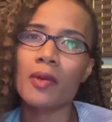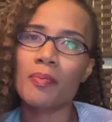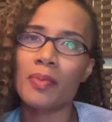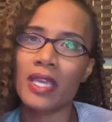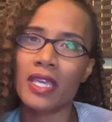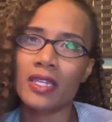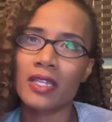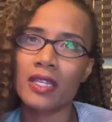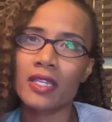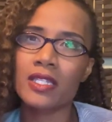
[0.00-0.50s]

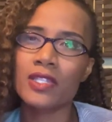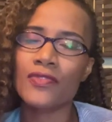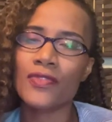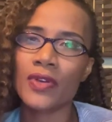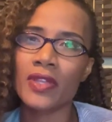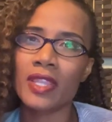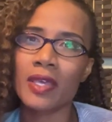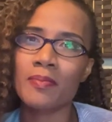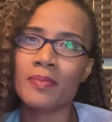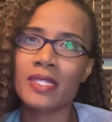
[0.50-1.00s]
opinions
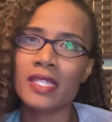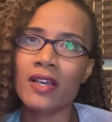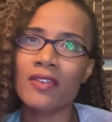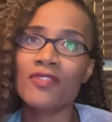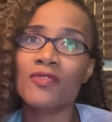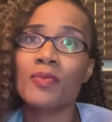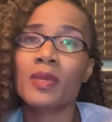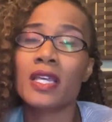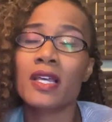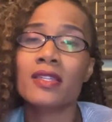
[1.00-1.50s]
for
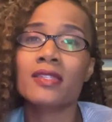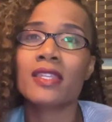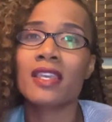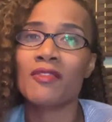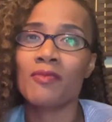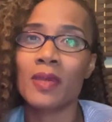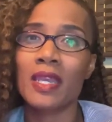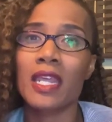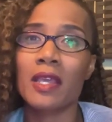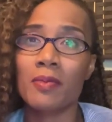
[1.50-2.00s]
themselves because
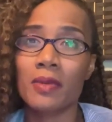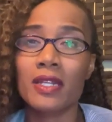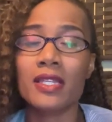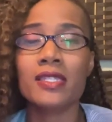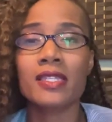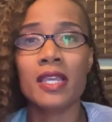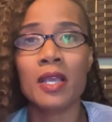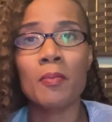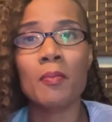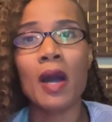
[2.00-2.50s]
they've been able to
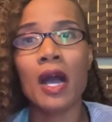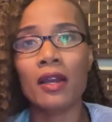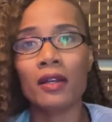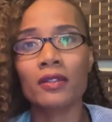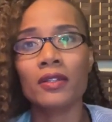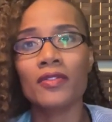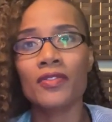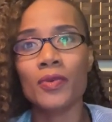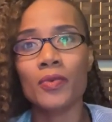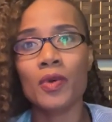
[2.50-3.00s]
see a
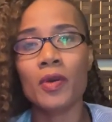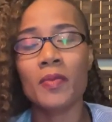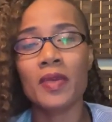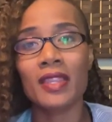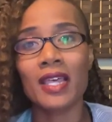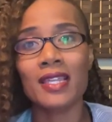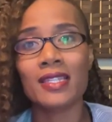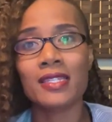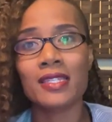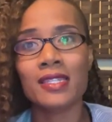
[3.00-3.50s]
model of a
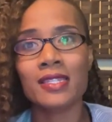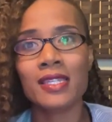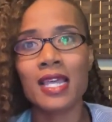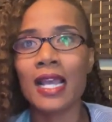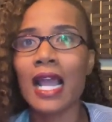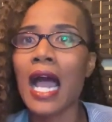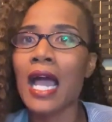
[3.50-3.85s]
woman that's just like,